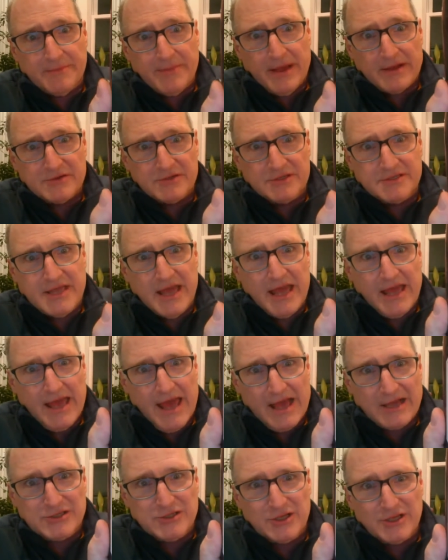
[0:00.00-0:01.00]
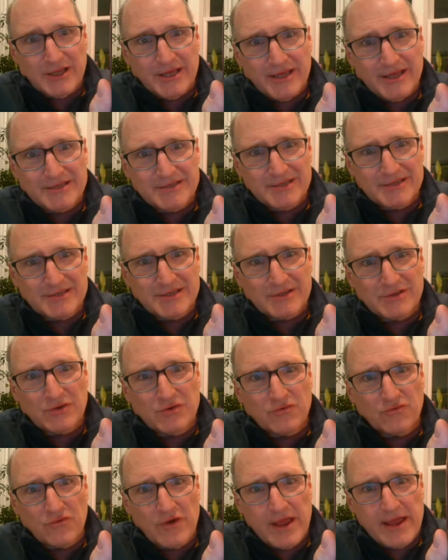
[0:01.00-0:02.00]
Patrick's Day. Actually, this is a
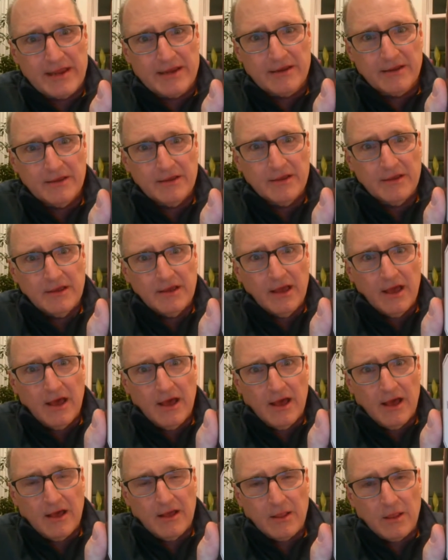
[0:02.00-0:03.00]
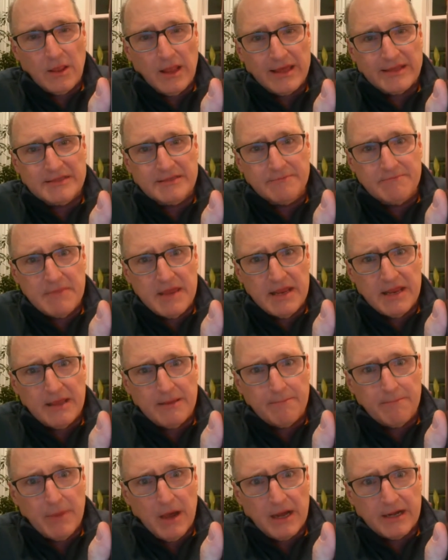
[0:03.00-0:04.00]
great light to
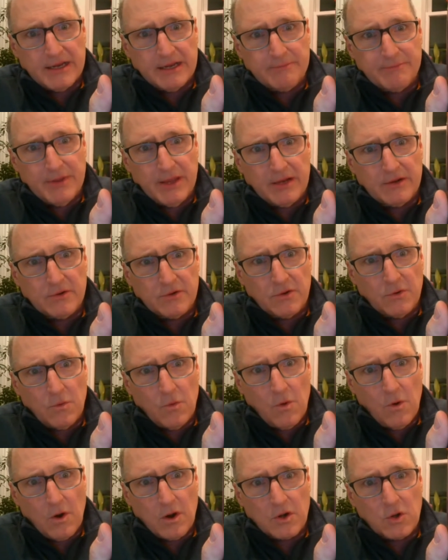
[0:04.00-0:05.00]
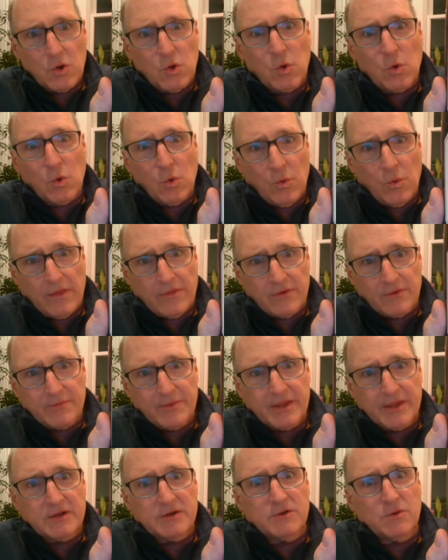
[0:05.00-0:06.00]
medium body Pinot Noir, cool weather
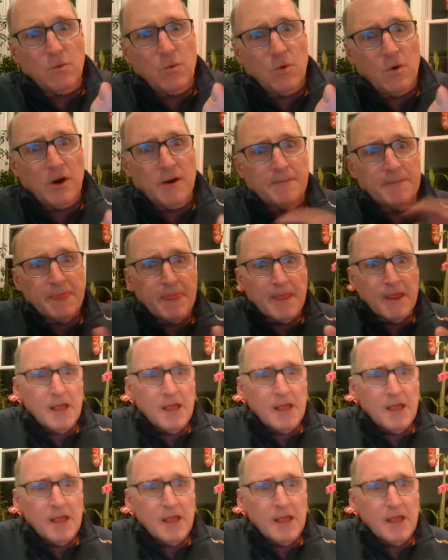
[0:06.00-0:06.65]
Pinot Noir.